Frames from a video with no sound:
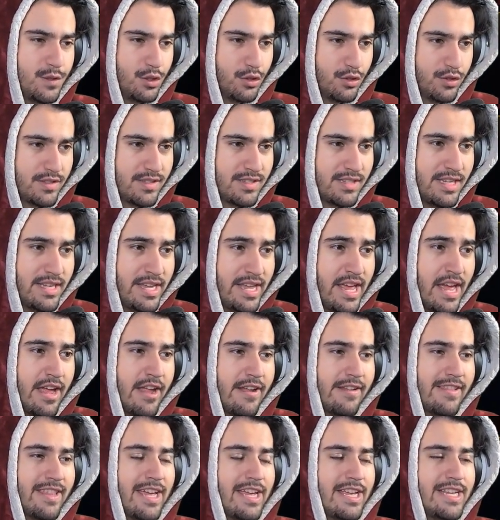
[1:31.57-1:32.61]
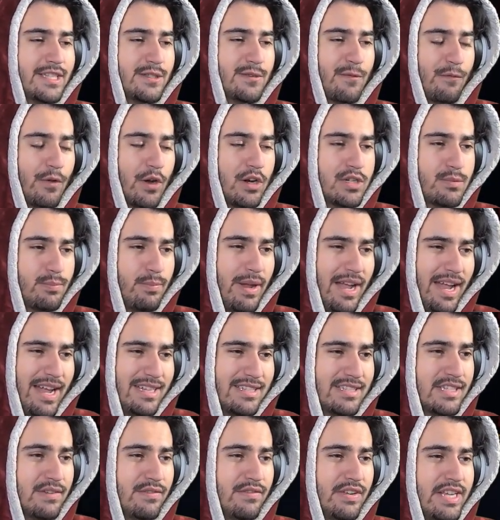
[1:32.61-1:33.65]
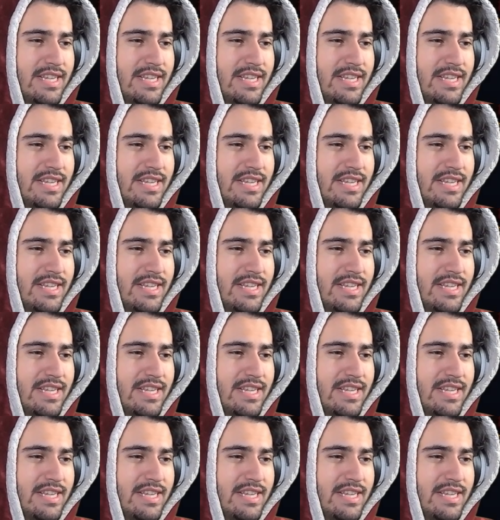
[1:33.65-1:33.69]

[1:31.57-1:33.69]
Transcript: you'll see that his first passive